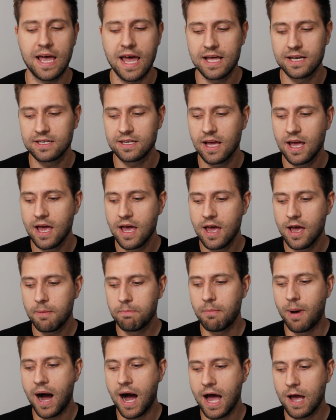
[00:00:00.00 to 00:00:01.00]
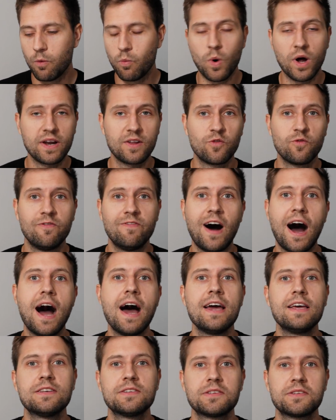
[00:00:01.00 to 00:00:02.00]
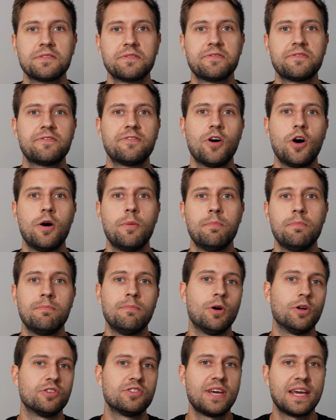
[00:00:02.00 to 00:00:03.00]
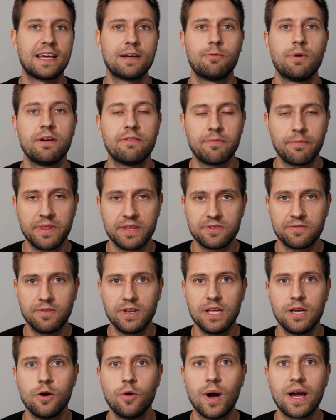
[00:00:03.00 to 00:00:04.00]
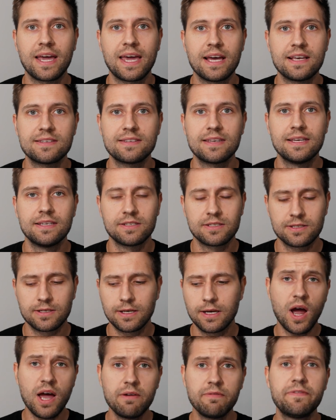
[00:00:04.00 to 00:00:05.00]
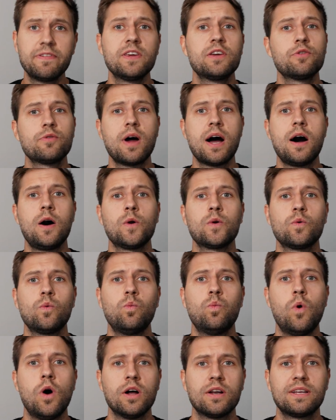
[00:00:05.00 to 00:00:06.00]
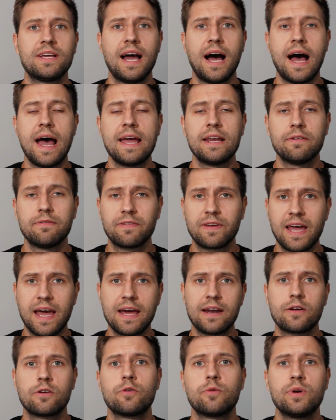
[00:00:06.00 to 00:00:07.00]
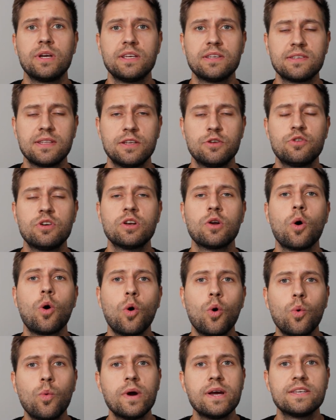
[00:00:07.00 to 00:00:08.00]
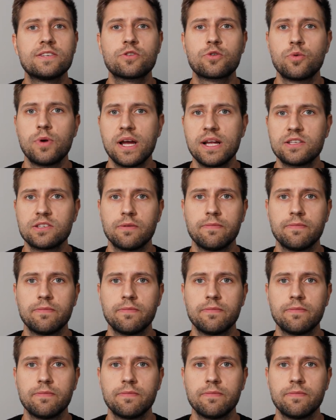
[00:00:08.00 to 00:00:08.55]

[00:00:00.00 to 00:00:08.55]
And my one advice from or takeaway from this video, I guess, is try and figure out what kind of categories that you can always create